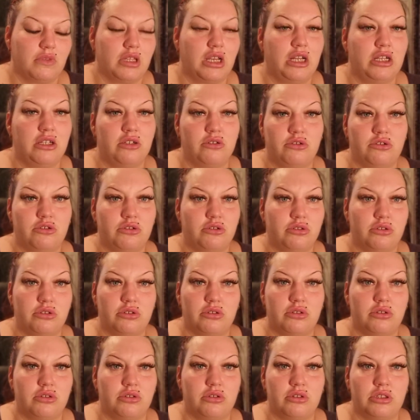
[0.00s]
And it's
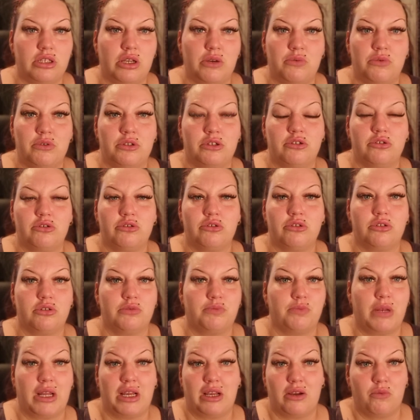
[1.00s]
just they were
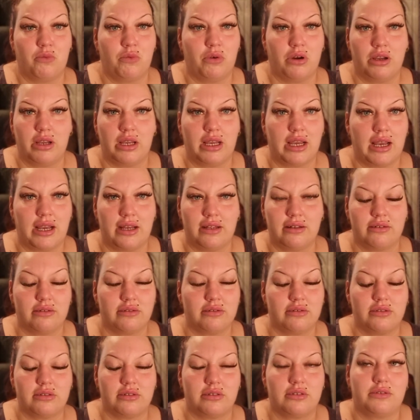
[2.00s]
just black and white
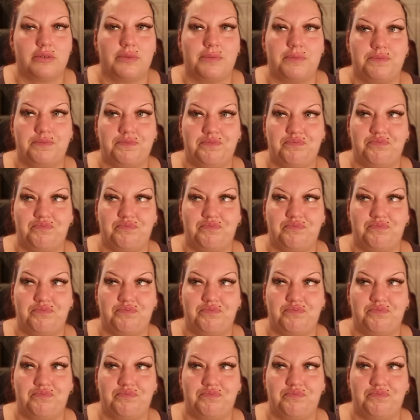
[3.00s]
cats.